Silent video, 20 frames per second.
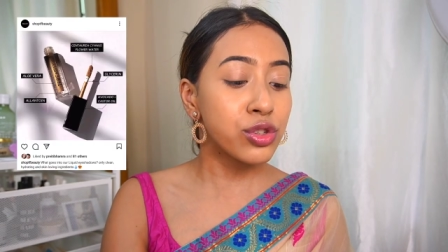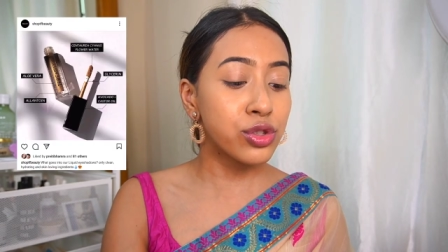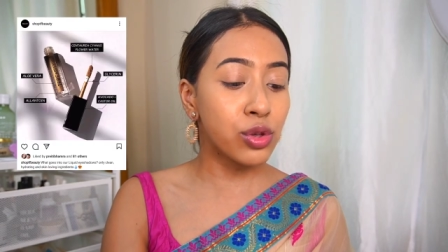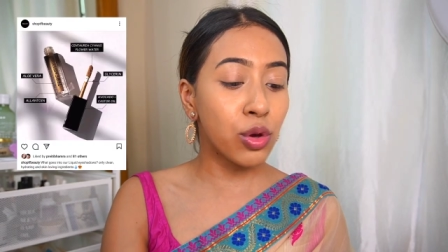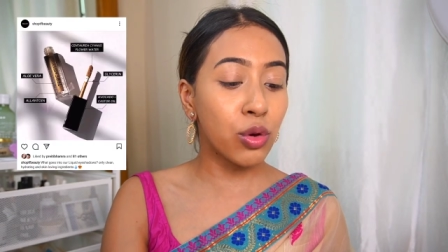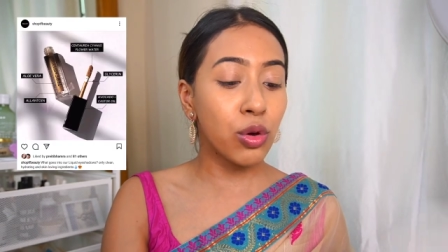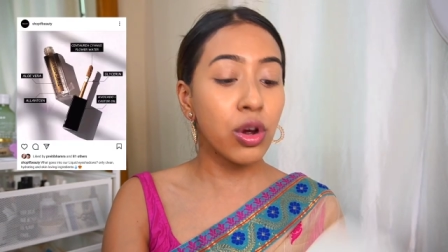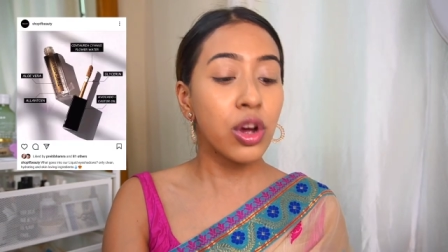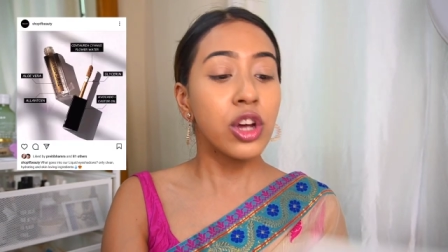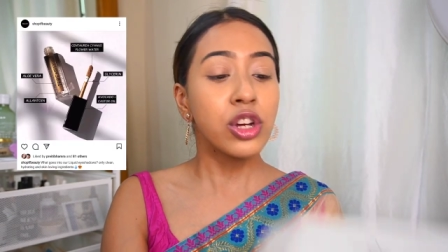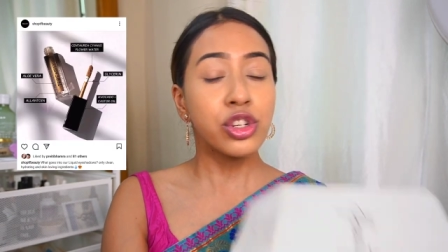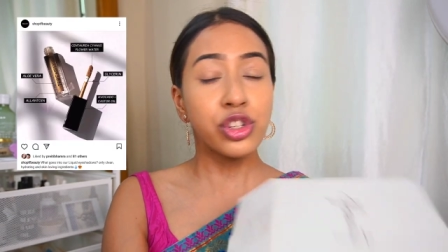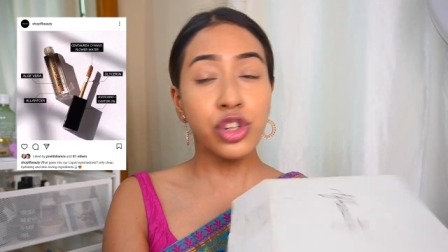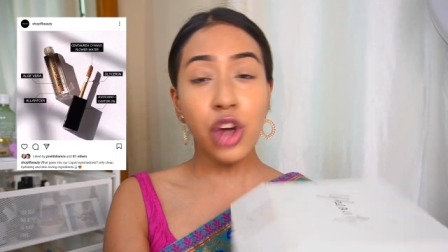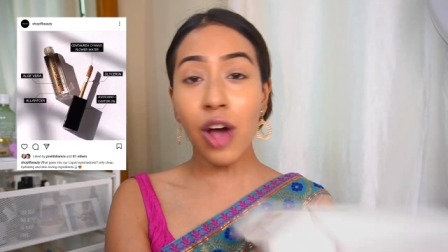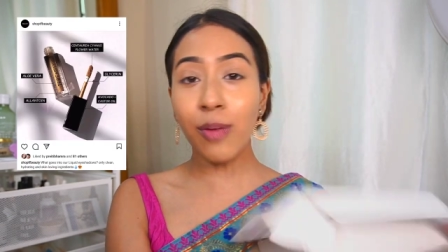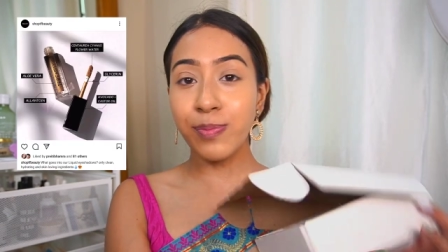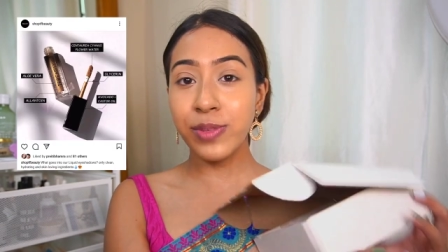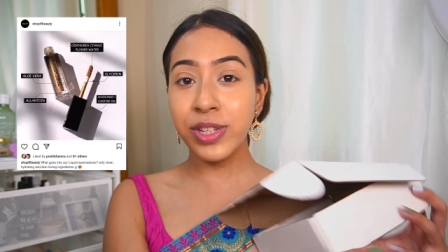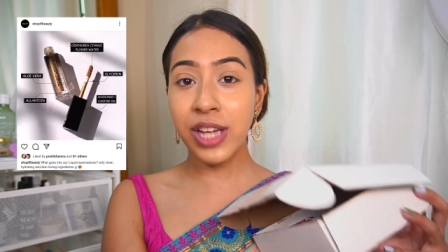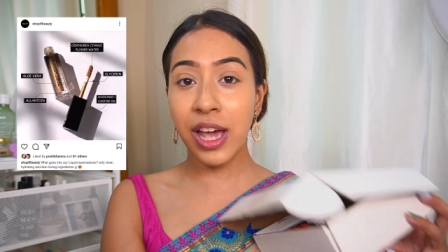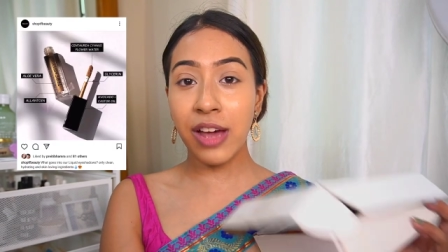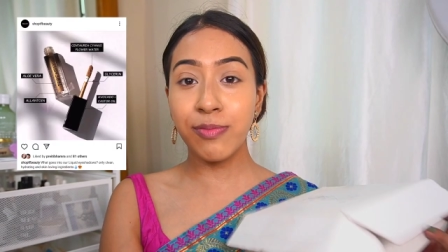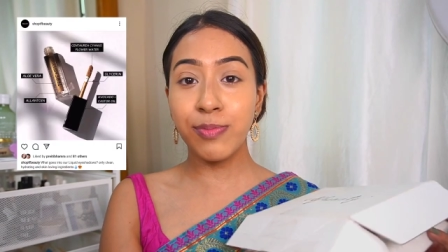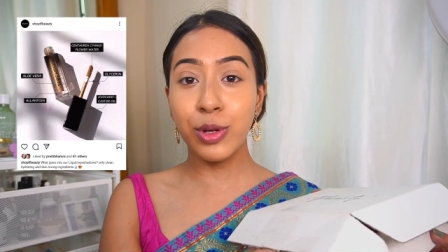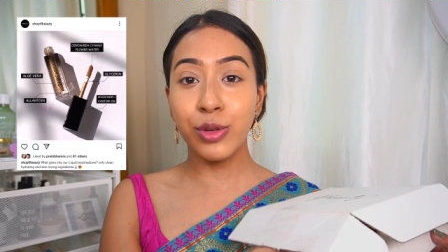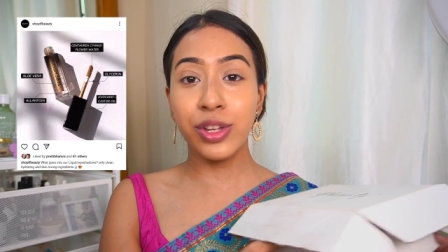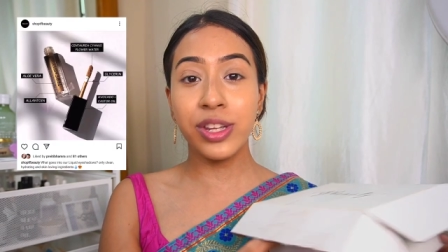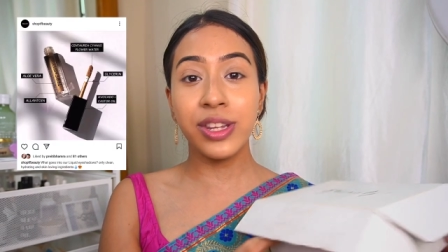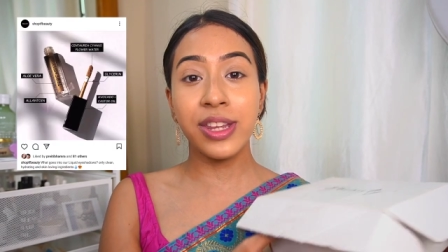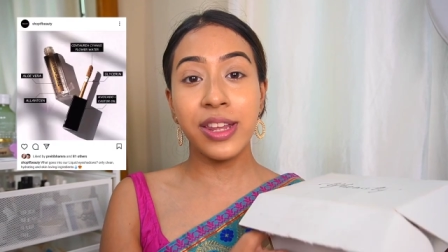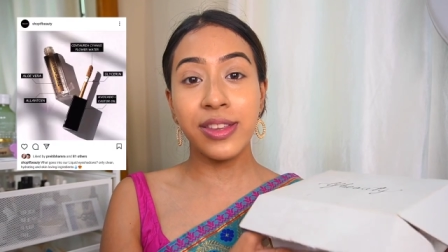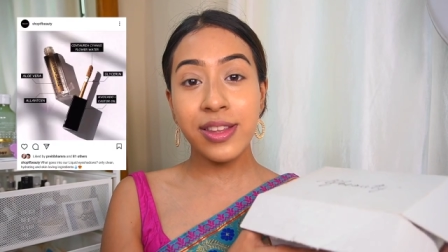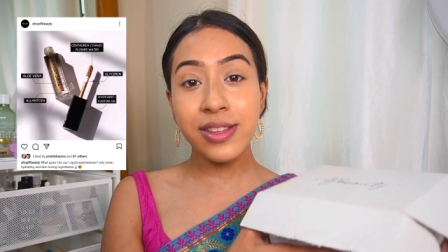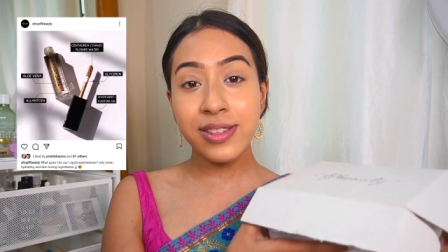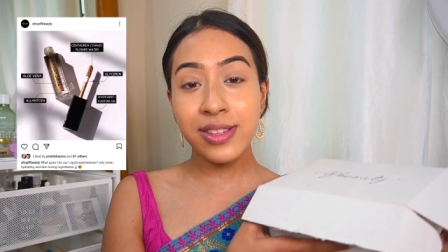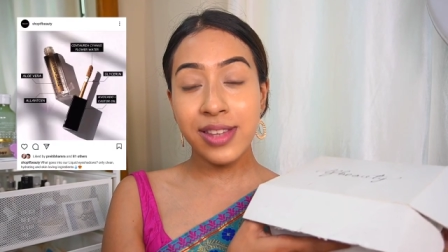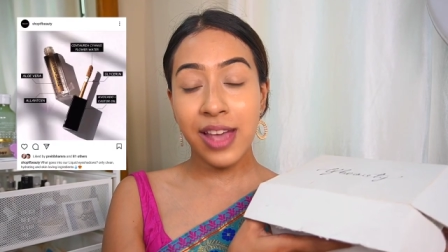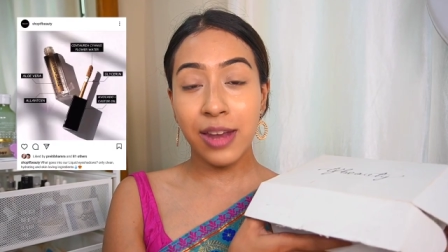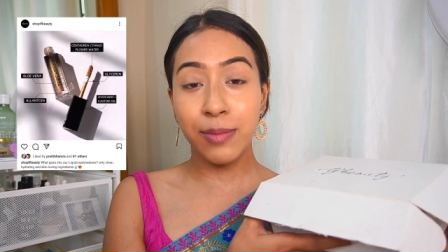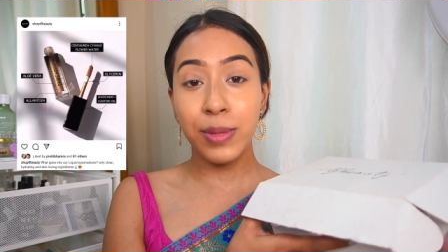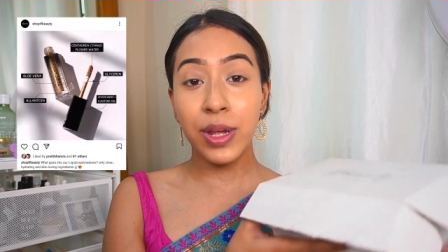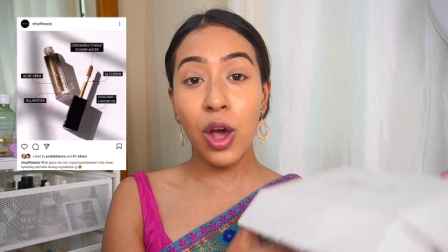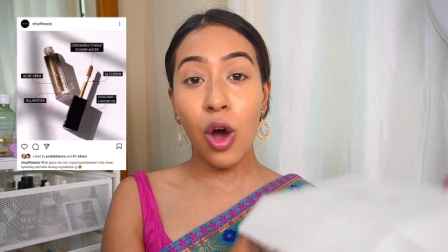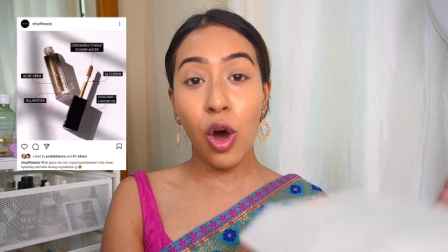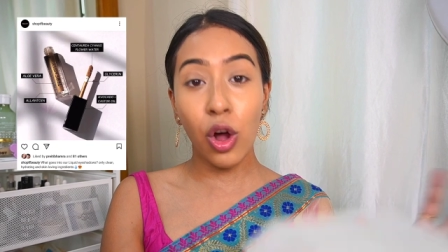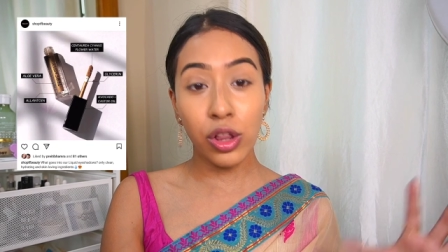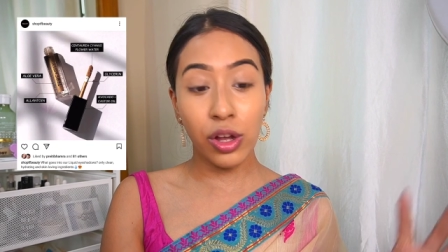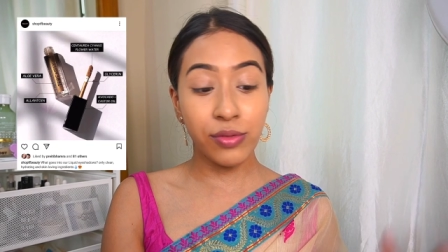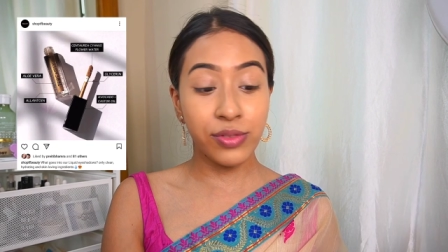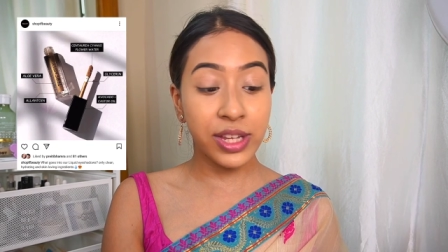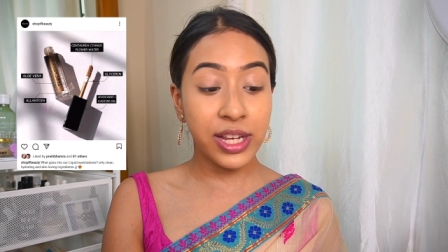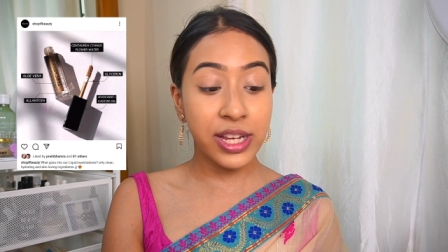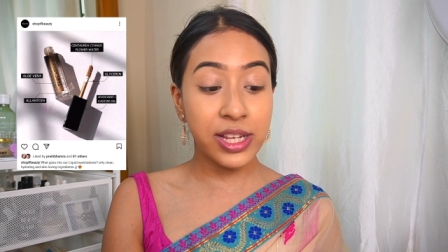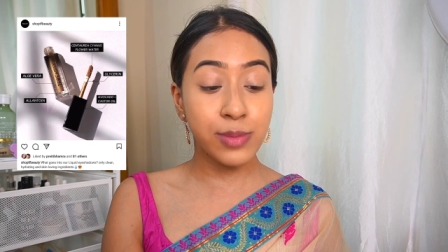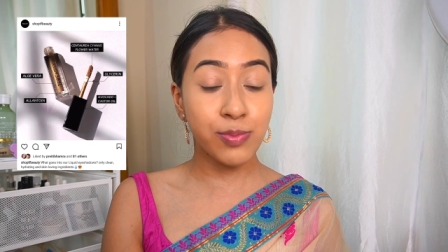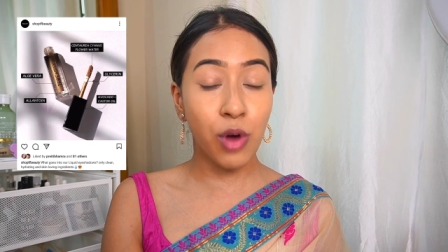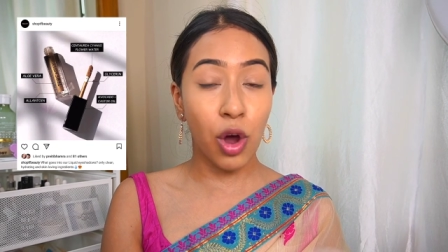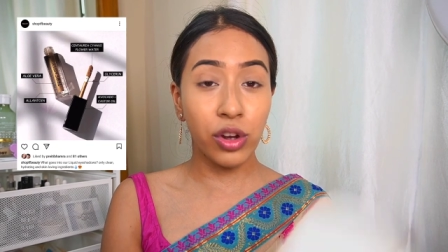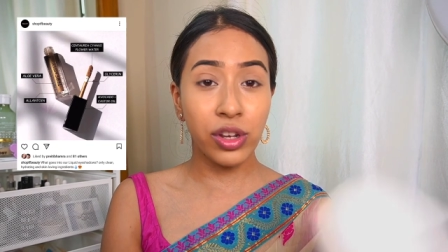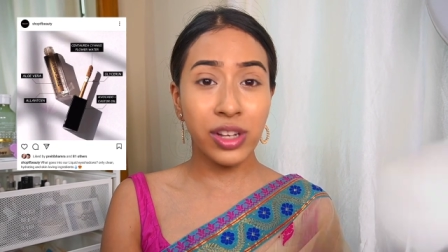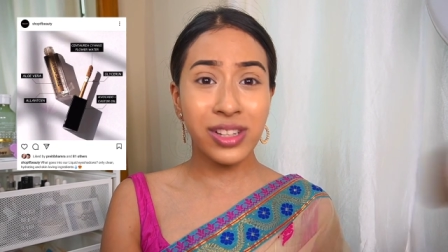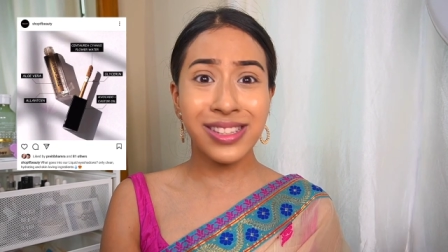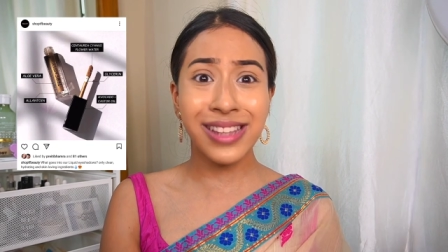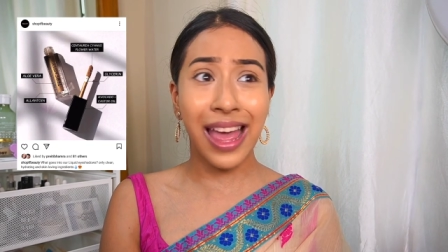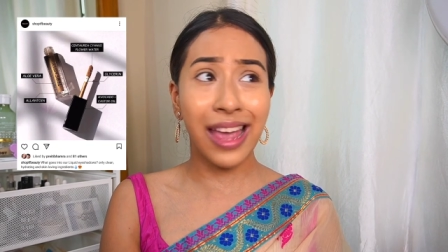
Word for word: So shop TF Beauty, they did send me all of these products.